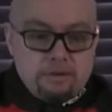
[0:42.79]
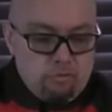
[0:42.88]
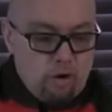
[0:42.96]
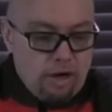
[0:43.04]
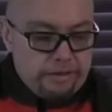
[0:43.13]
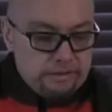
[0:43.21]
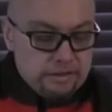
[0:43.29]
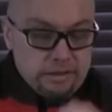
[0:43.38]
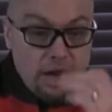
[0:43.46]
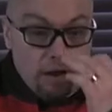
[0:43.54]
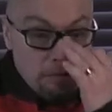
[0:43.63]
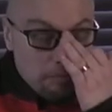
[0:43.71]
Right,
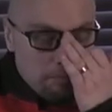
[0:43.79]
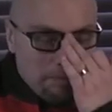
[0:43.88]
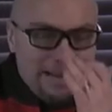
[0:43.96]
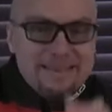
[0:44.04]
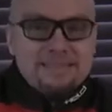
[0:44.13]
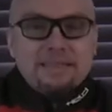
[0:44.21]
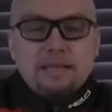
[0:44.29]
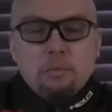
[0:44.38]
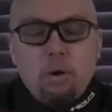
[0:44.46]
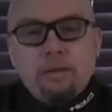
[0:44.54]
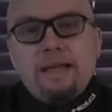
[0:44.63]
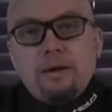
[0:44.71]
so basically
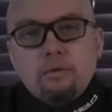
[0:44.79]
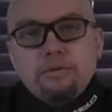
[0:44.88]
what Held